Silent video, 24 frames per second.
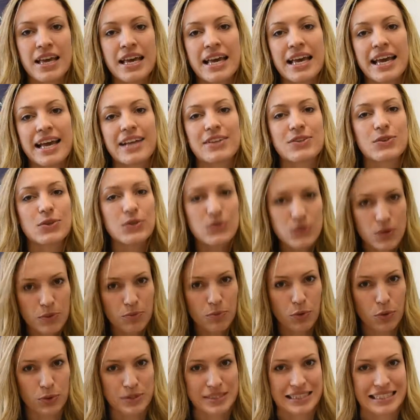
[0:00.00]
It's also
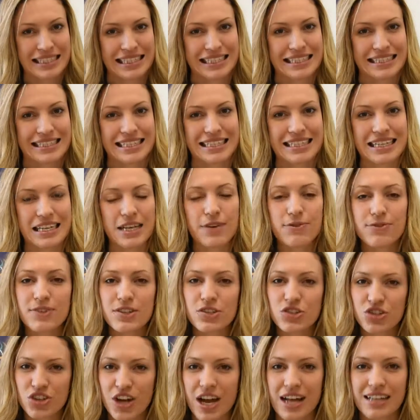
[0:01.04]
important to consider if
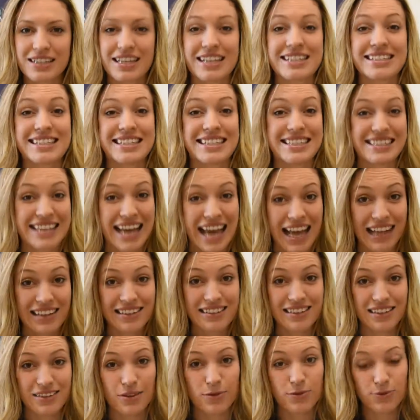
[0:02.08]
this child
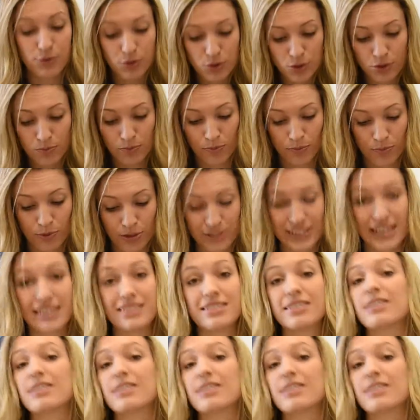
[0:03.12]
understands that the food presented